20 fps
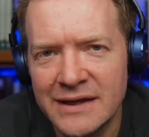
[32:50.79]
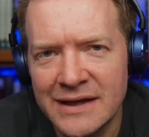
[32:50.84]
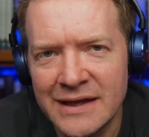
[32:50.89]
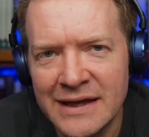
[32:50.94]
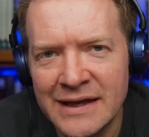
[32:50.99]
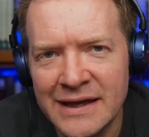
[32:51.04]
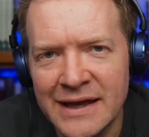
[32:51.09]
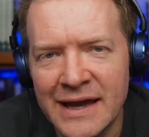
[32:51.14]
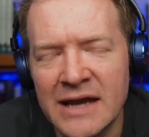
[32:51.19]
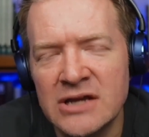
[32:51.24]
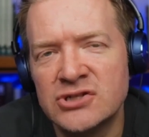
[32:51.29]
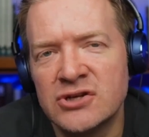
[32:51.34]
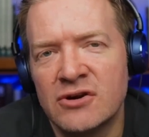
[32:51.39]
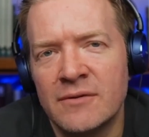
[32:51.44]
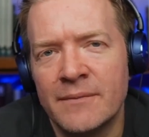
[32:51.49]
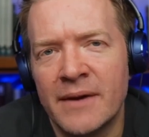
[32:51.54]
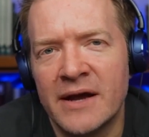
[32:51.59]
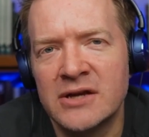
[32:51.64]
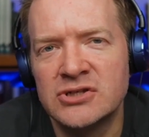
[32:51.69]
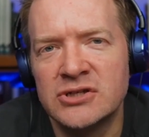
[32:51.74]
engage our
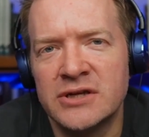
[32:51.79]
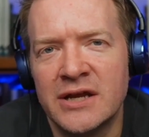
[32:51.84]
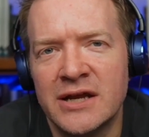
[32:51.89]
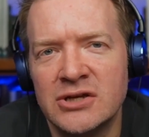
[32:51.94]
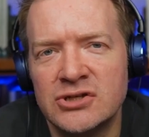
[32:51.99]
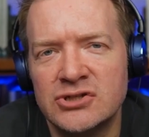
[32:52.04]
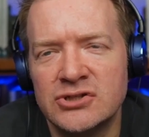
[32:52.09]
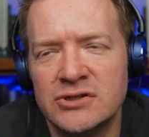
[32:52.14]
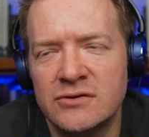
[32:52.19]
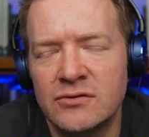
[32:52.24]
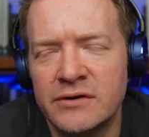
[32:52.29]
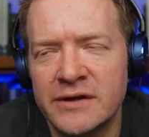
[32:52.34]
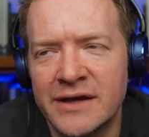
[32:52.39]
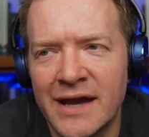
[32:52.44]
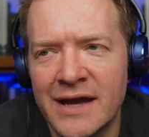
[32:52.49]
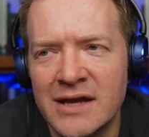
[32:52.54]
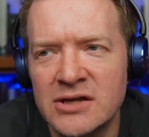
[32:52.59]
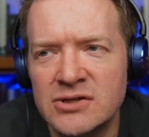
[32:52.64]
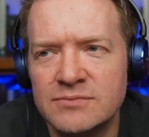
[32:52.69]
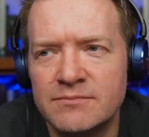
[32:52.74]
imagination, or
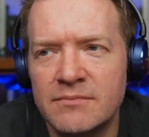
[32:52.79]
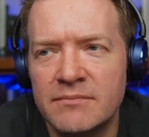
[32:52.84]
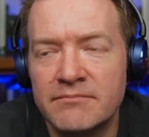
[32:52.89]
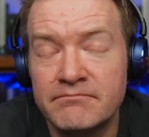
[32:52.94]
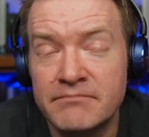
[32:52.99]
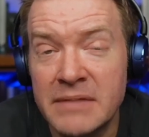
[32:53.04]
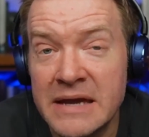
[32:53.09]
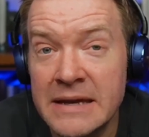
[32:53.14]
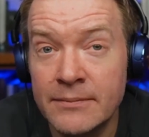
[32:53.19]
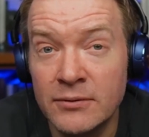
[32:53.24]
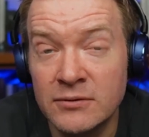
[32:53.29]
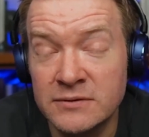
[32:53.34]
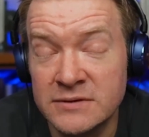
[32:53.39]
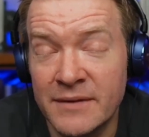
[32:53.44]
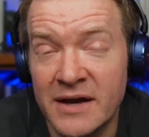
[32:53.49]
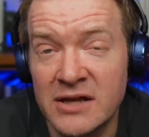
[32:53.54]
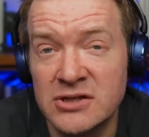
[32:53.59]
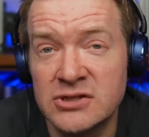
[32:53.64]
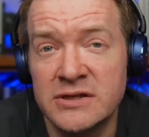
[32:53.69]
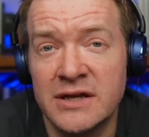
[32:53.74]
engage people's
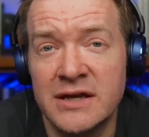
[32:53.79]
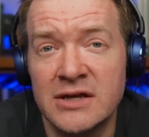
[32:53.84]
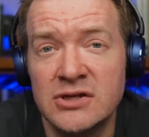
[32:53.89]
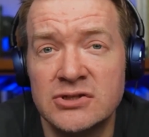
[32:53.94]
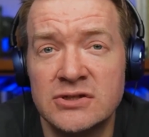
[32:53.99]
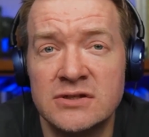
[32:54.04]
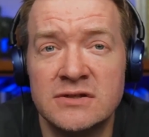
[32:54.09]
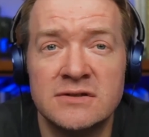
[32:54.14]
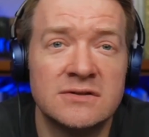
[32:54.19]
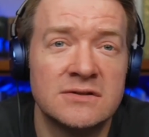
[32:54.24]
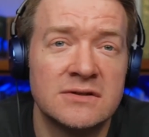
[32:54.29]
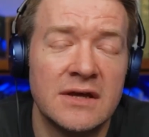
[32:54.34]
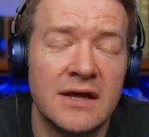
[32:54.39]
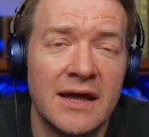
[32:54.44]
imaginations